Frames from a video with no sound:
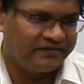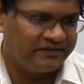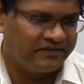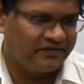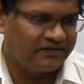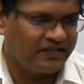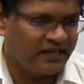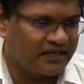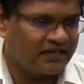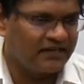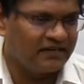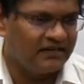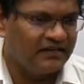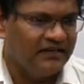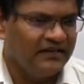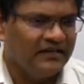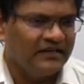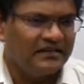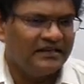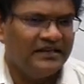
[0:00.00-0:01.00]
so that
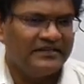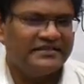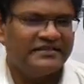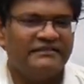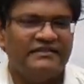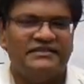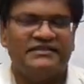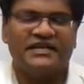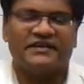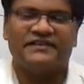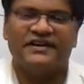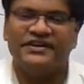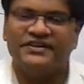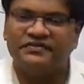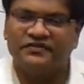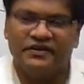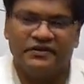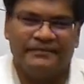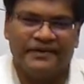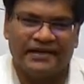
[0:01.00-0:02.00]
the civil
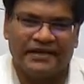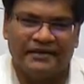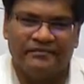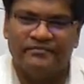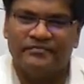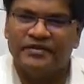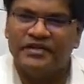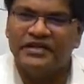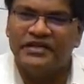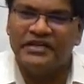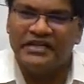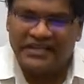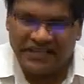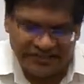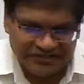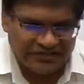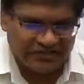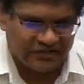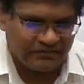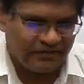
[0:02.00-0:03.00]
servants would become
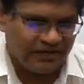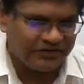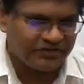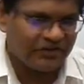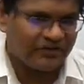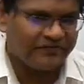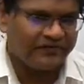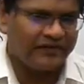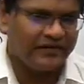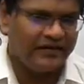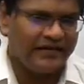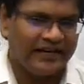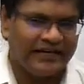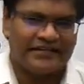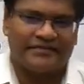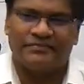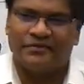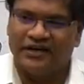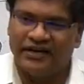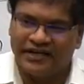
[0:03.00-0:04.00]
instruments of
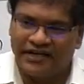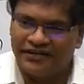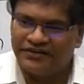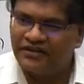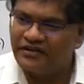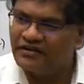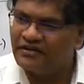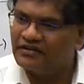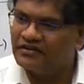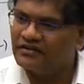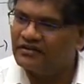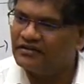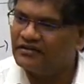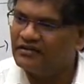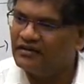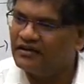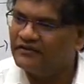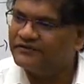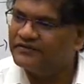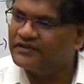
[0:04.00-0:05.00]
exploitation
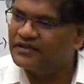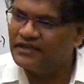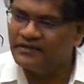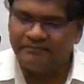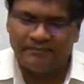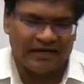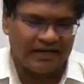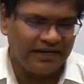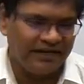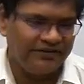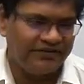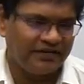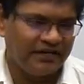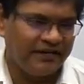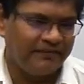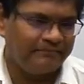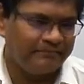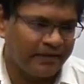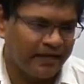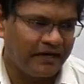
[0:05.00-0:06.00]
of the British
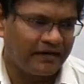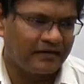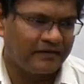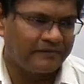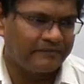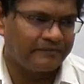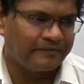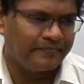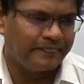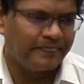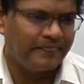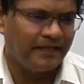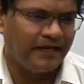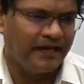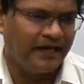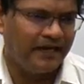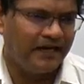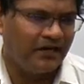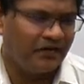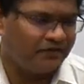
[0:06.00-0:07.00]
Empire.
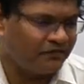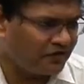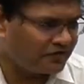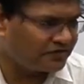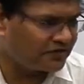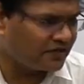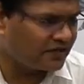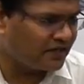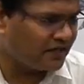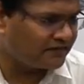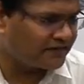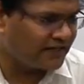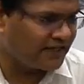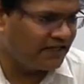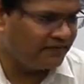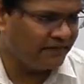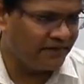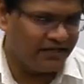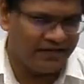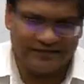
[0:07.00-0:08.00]
And unfortunately,
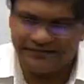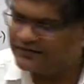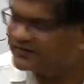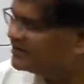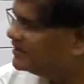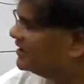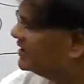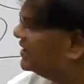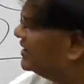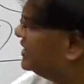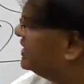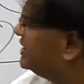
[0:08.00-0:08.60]
after independence,